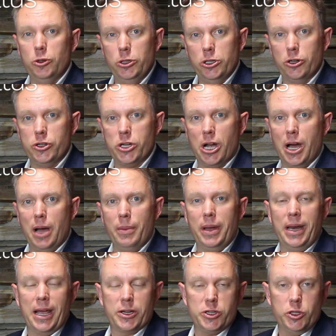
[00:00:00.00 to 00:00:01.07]
your job,
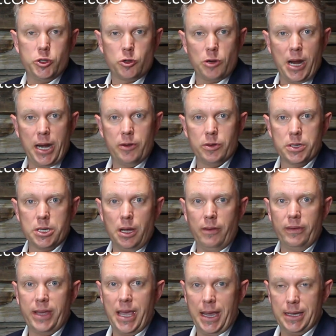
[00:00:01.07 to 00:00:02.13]
and actually try to resolve
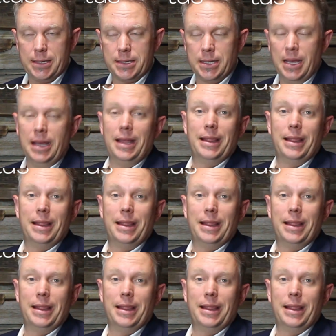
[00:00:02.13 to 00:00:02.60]
a case.